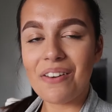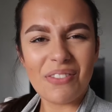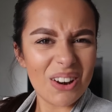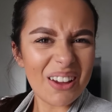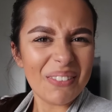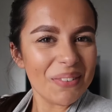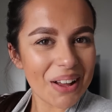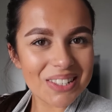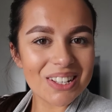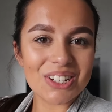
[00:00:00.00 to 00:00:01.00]
I feel like we've
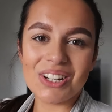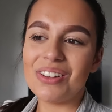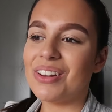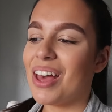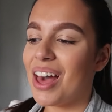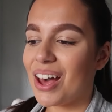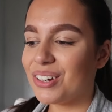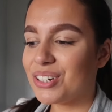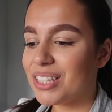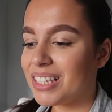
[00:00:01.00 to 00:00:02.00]
had such an, a,
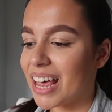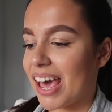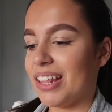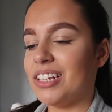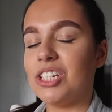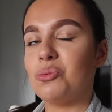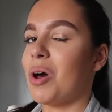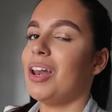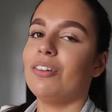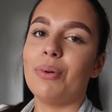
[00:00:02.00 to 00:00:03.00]
good day. This is
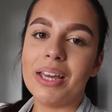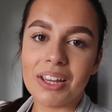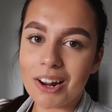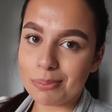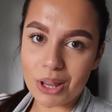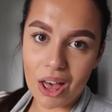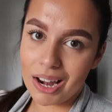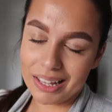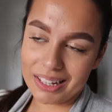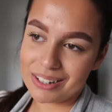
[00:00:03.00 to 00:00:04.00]
why I love waking up
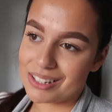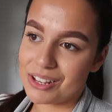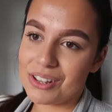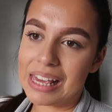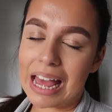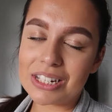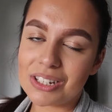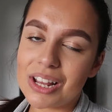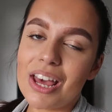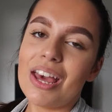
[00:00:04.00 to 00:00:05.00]
early because then you can get